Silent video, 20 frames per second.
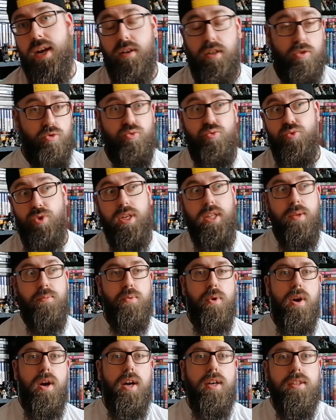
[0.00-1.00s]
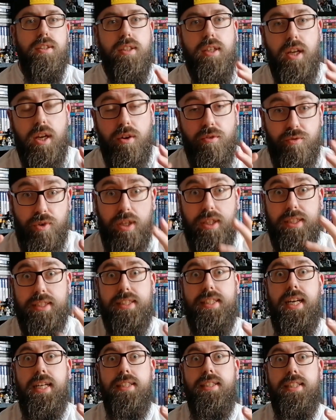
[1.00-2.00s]
and it's really bright, and it really
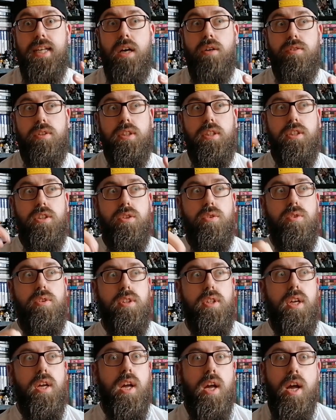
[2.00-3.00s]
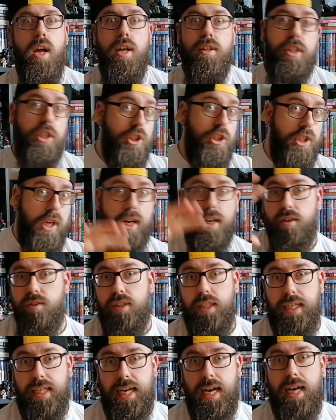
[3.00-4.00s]
stands out, and it sort of, the
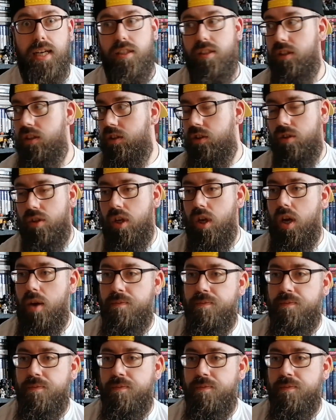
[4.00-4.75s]
shadows it casts,